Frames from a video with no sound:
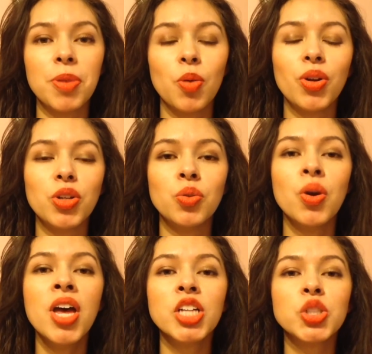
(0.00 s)
But when you
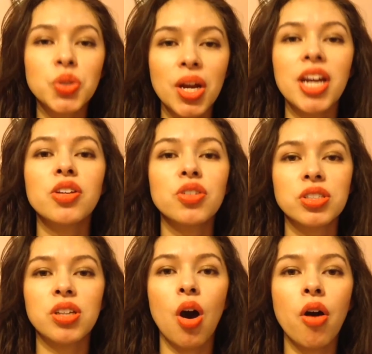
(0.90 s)
train
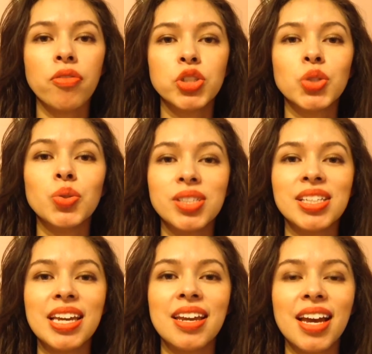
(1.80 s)
yourself to
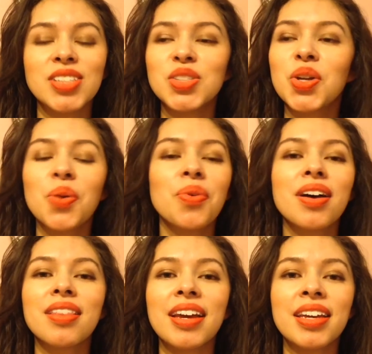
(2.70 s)
see it as,
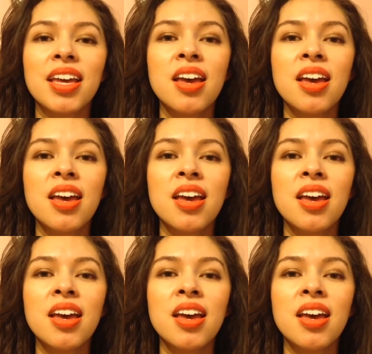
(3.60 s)
like,